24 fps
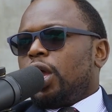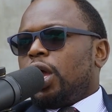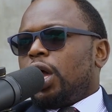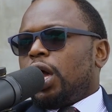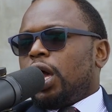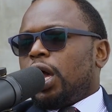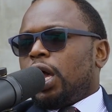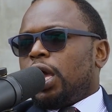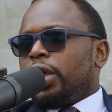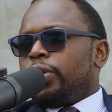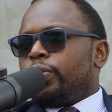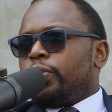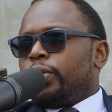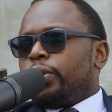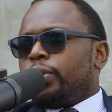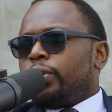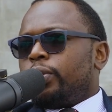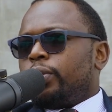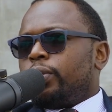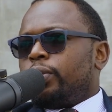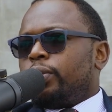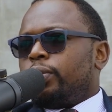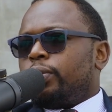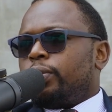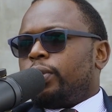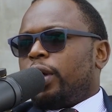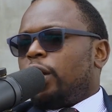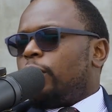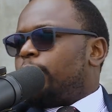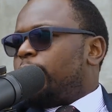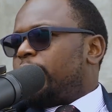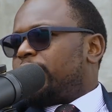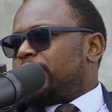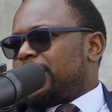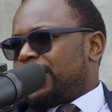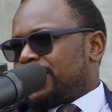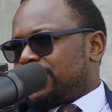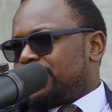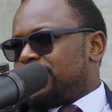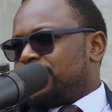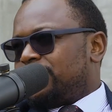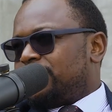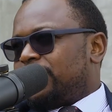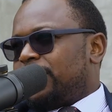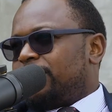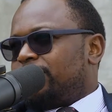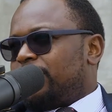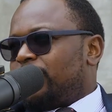I'll be a taxi
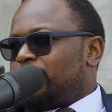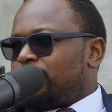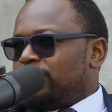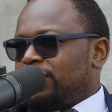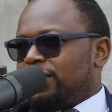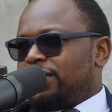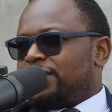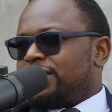driver using